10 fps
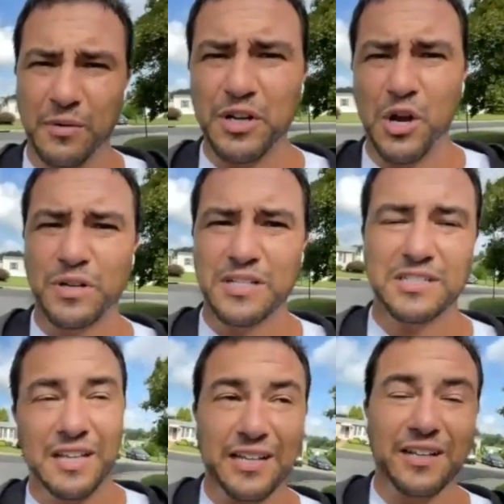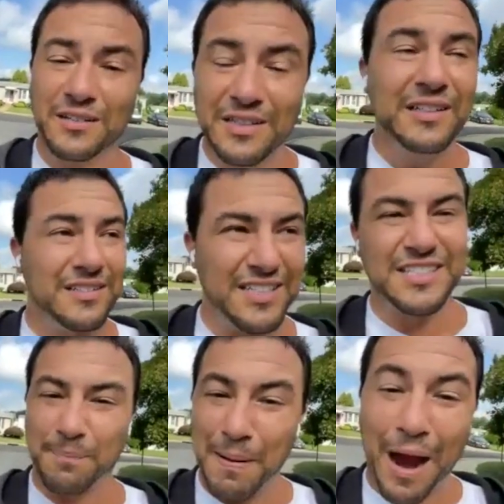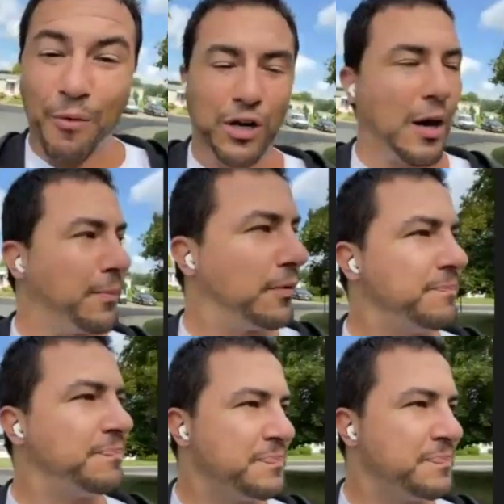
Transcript: They were known as like, this is a power couple.